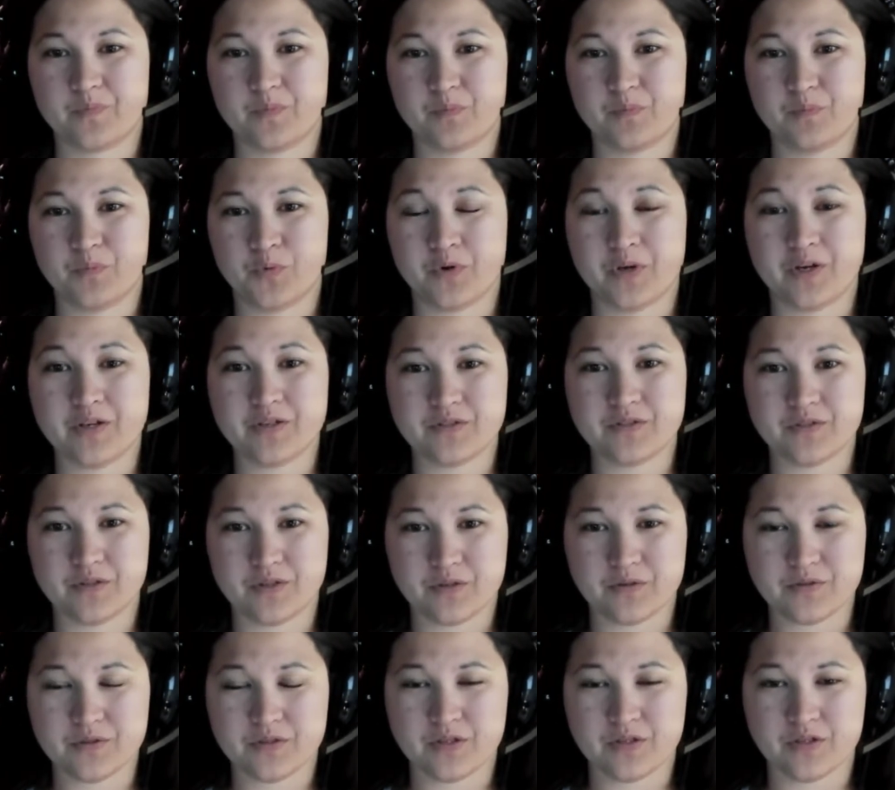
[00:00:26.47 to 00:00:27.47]
Moonhawk
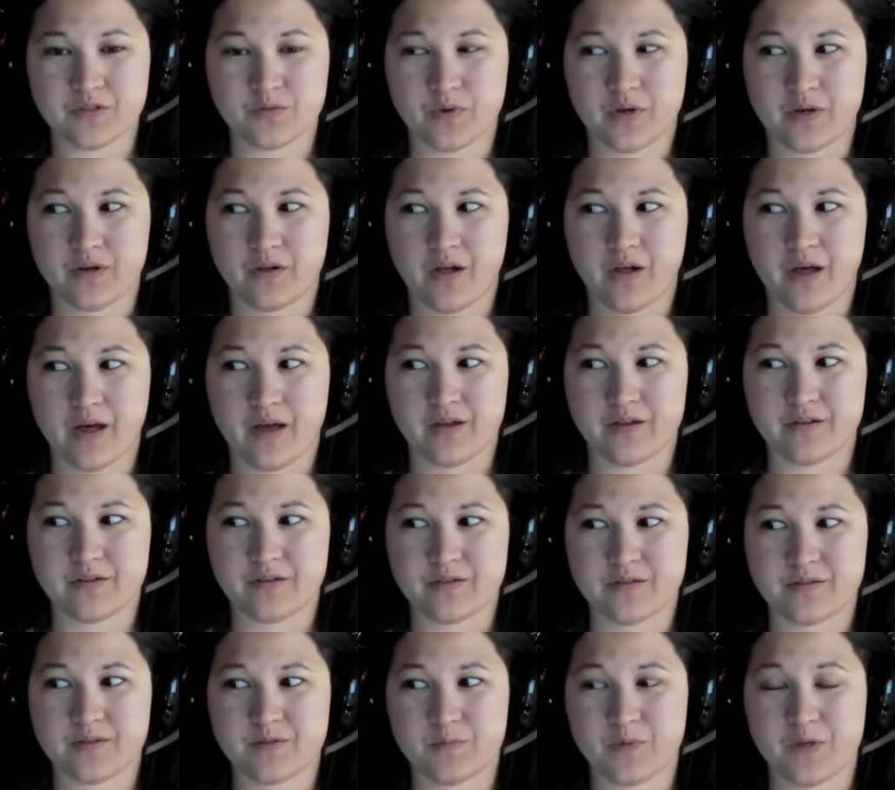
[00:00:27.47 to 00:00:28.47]
Studios as well
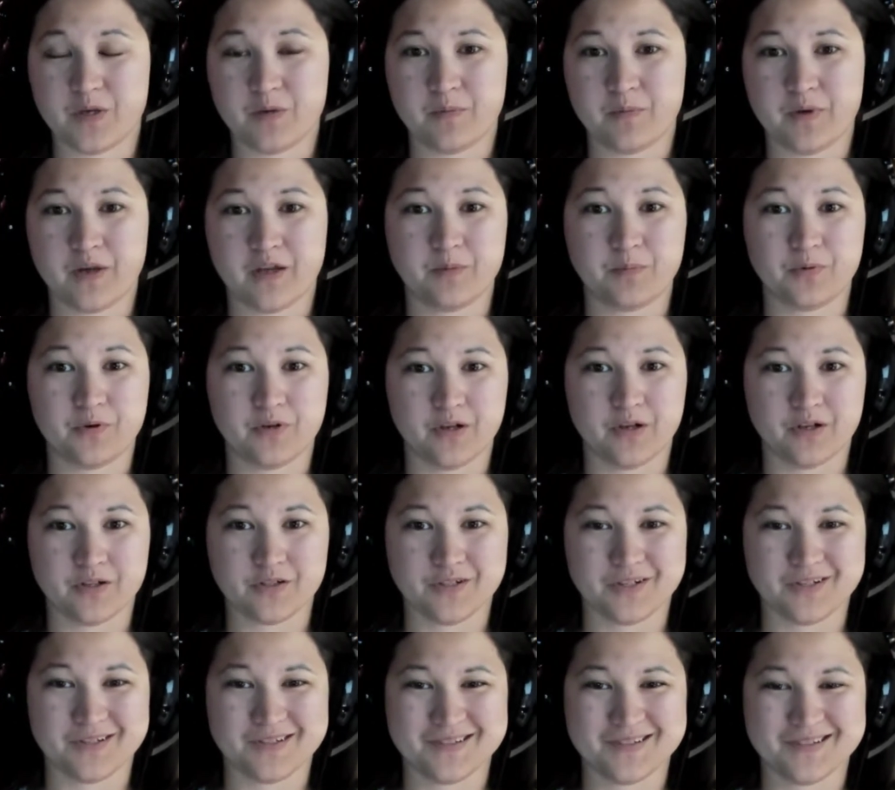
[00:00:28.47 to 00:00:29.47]
as Pink Panty
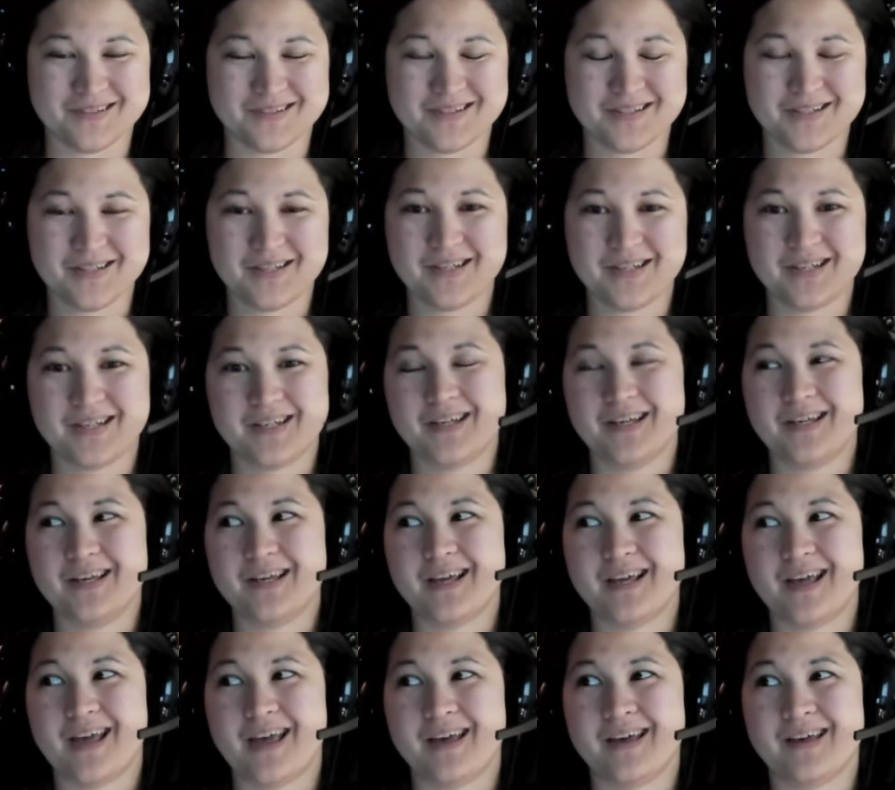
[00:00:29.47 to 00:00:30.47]
Productions,
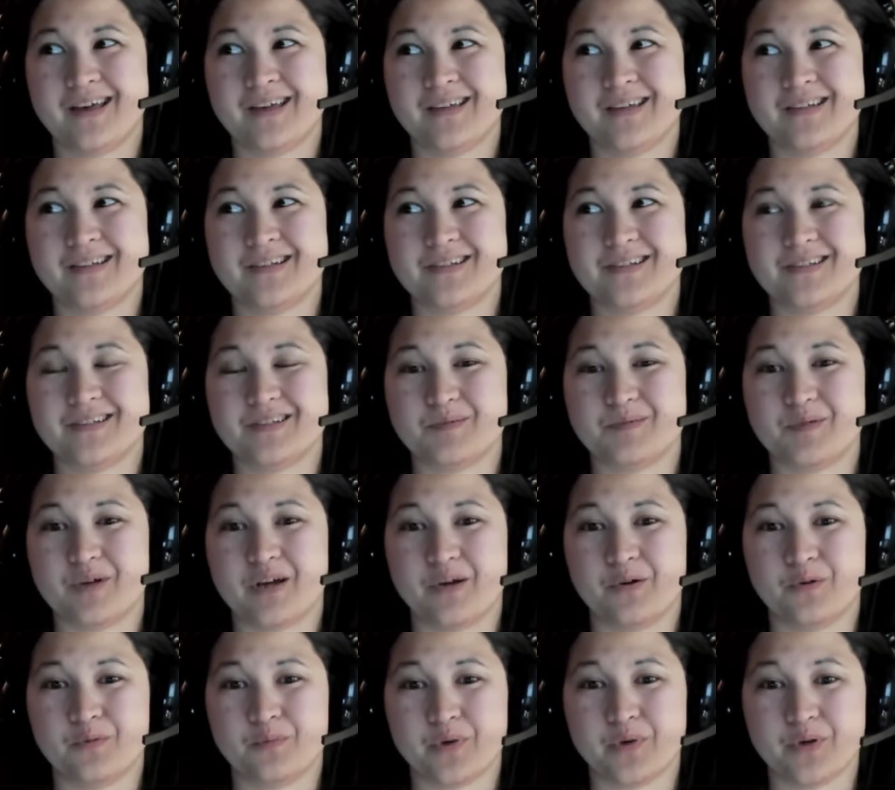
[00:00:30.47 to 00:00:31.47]
and I
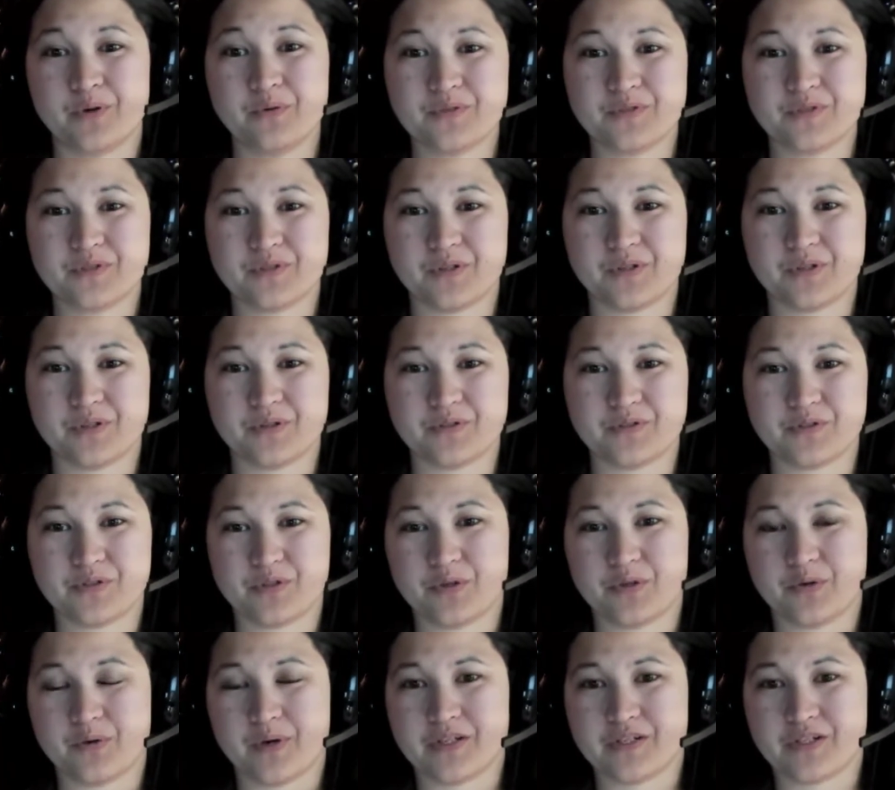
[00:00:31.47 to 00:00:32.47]
own my own studio,
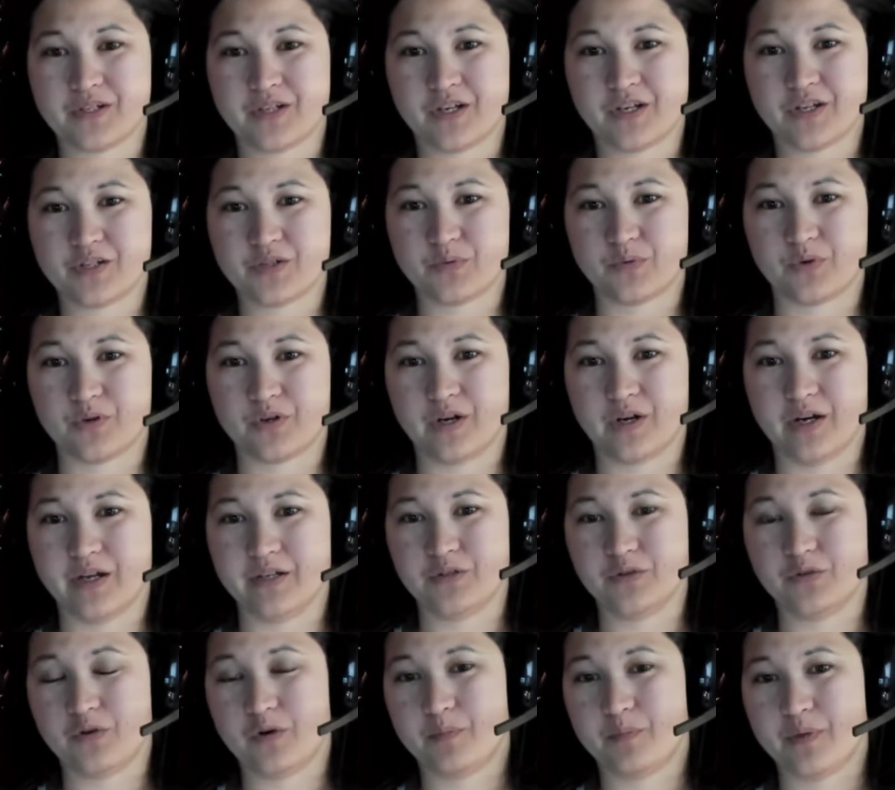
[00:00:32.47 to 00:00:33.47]
Studio H&H, where I
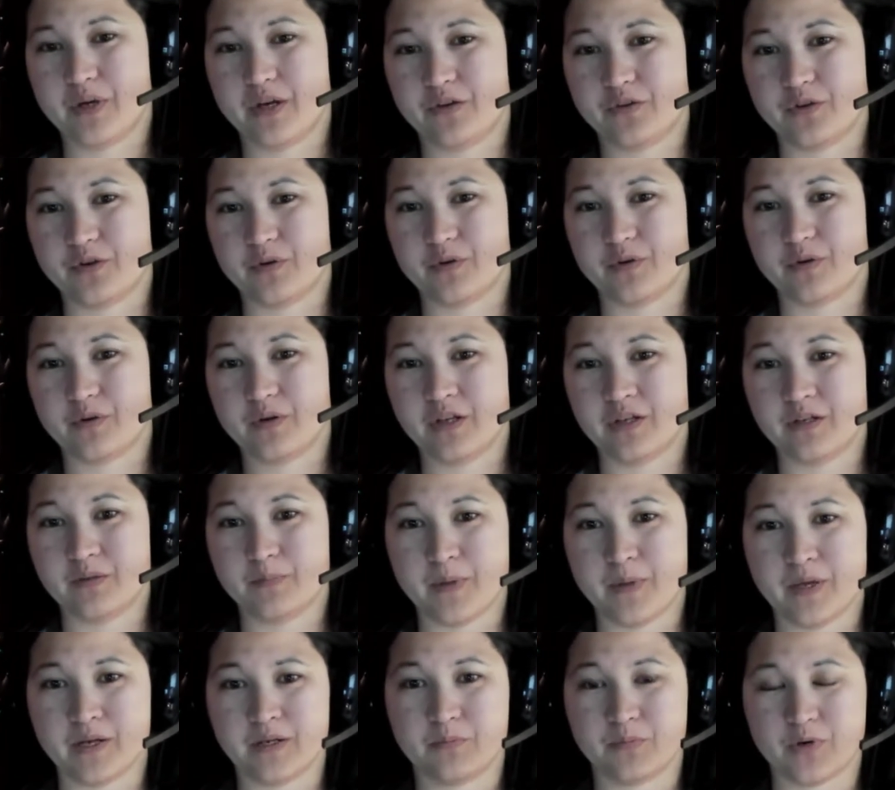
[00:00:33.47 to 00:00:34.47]
do all my other
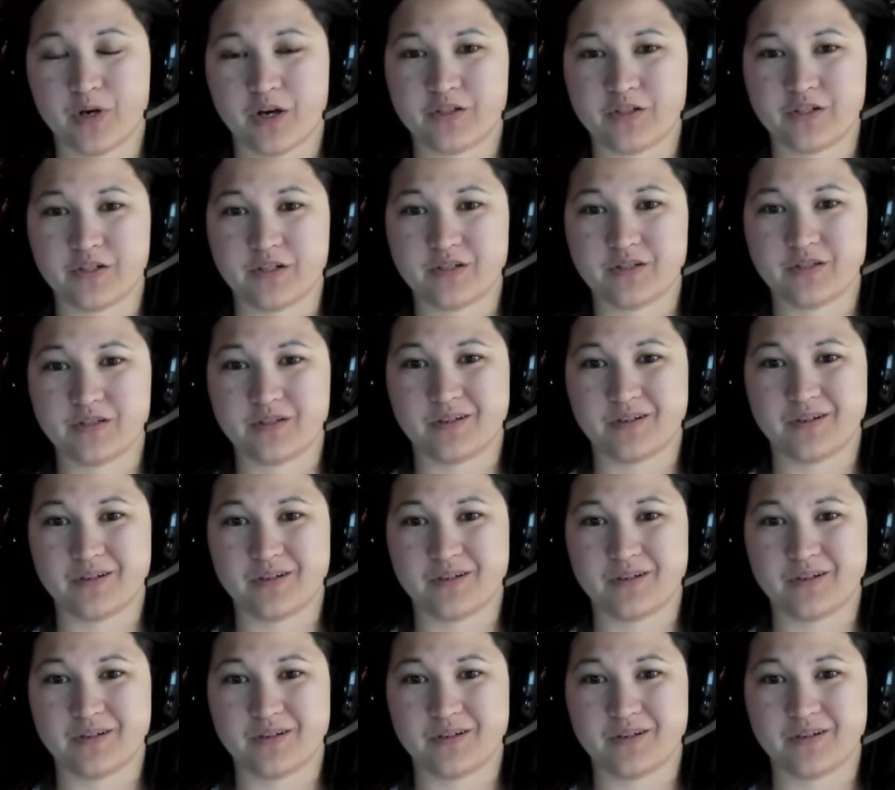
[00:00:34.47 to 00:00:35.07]
independent projects